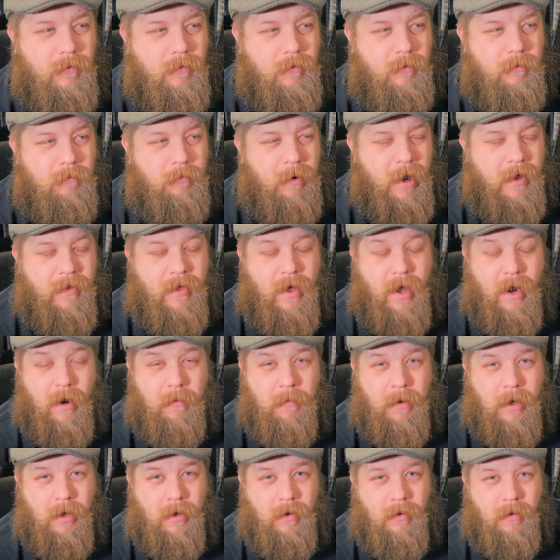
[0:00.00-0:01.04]
by that I
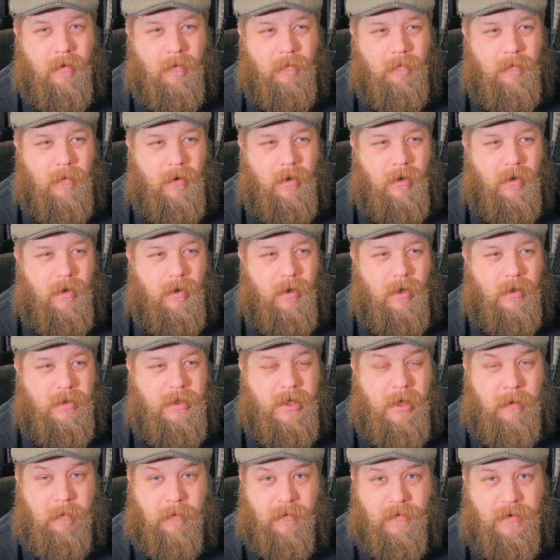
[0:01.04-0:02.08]
mean a
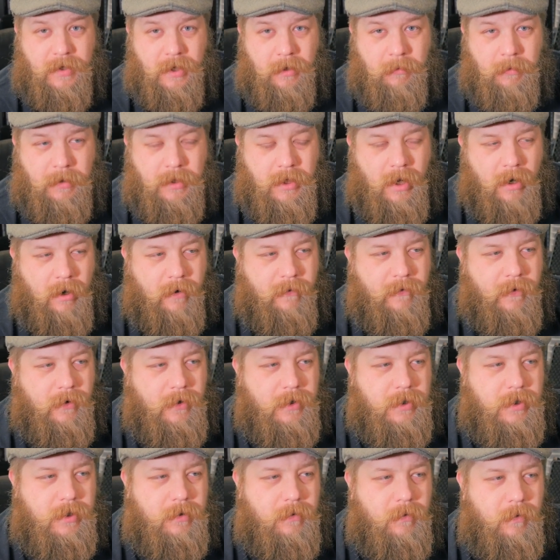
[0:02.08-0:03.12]
team of
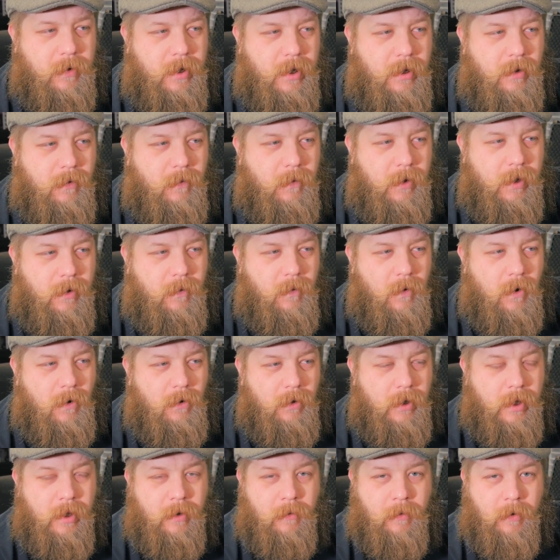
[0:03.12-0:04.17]
cinematographers. We we
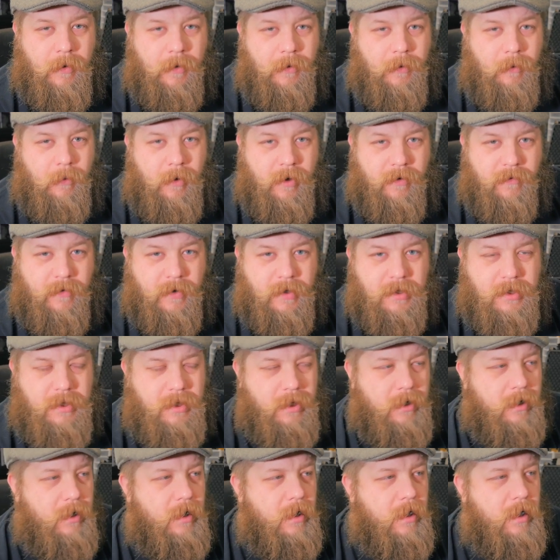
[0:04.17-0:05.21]
roll in with three of us,
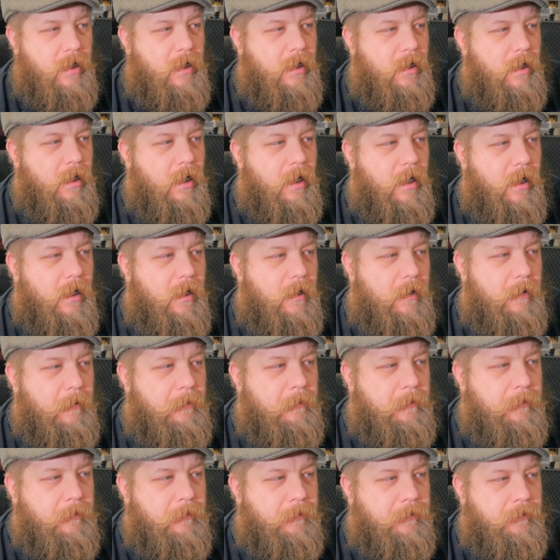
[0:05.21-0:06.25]

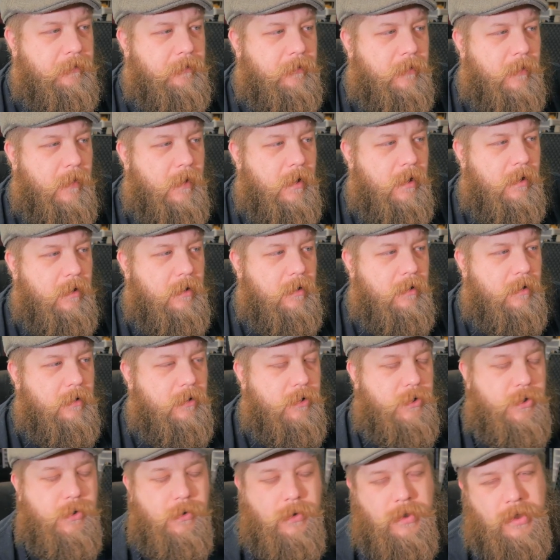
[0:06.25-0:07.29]
um,
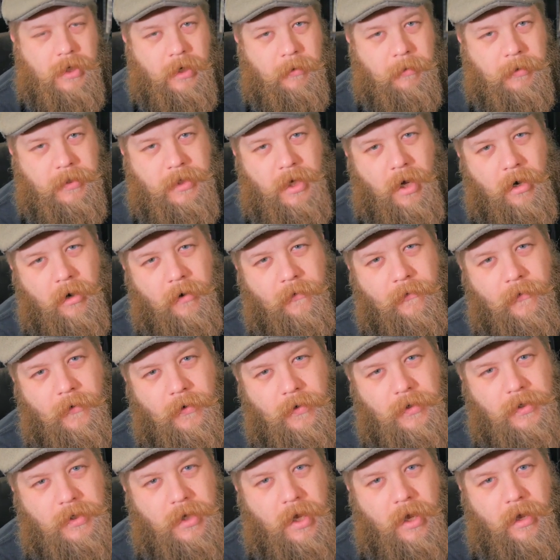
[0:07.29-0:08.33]
two
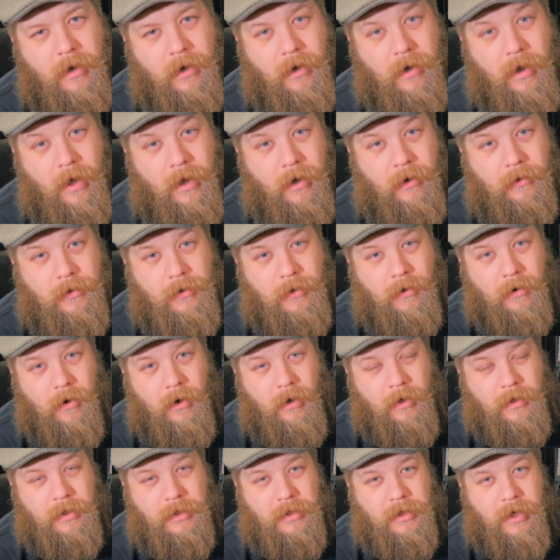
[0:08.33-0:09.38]
cinematographers and an editor
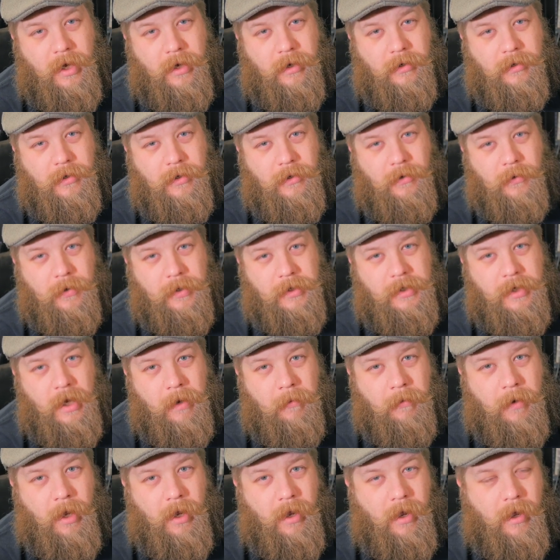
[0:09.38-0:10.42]
on site to do a
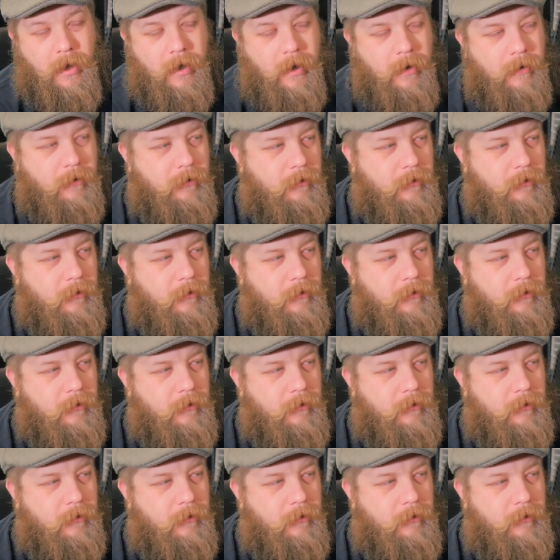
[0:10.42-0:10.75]
same day edit.